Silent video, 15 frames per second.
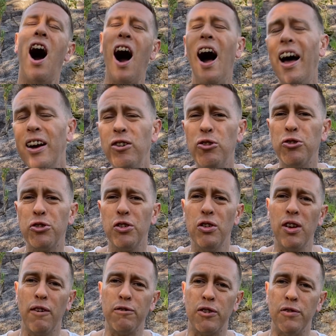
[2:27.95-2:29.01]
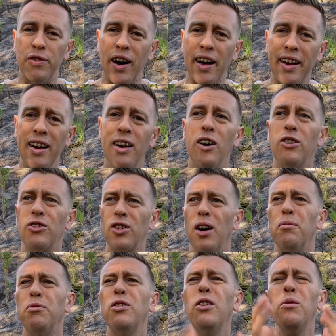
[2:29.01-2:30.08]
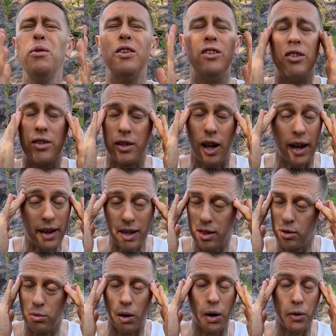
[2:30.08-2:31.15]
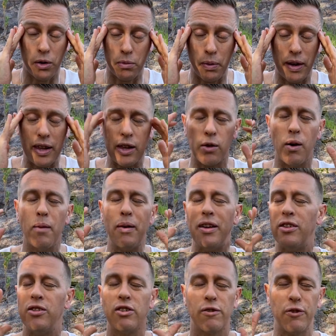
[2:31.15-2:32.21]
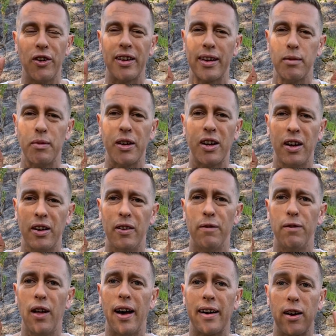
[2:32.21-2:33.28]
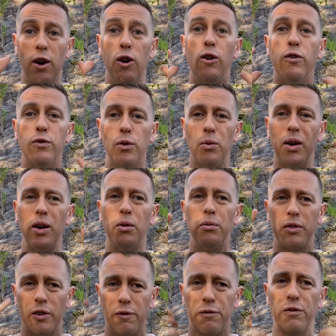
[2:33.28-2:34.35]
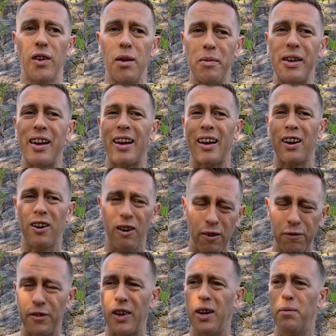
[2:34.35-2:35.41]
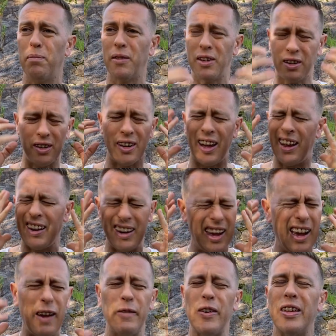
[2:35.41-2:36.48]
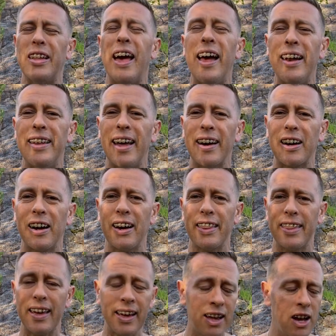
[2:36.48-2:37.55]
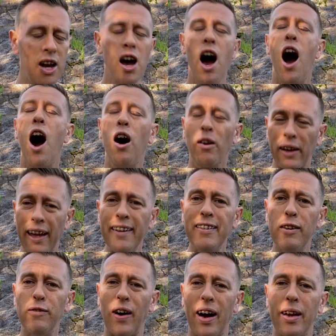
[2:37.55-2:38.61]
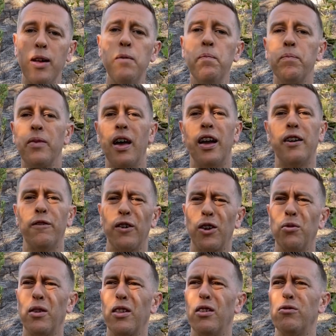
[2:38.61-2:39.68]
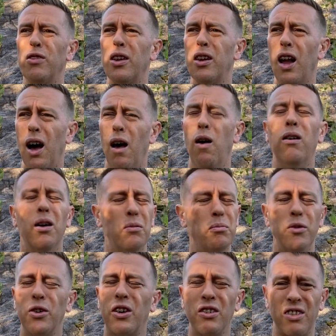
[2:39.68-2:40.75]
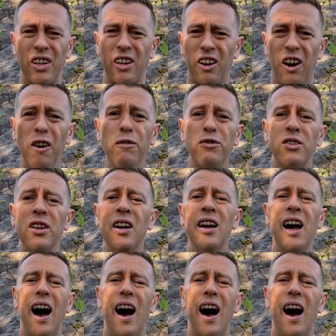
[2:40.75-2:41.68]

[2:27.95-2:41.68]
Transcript: I also love Davana on times, you know, when you just like the world is beating you up and you're just feeling a bit kind of like overwhelmed and phlegmy and coughed up and heavy in the head, that kind of thing. I'll get Davana, and if I've got one of those really like mucusy coughs,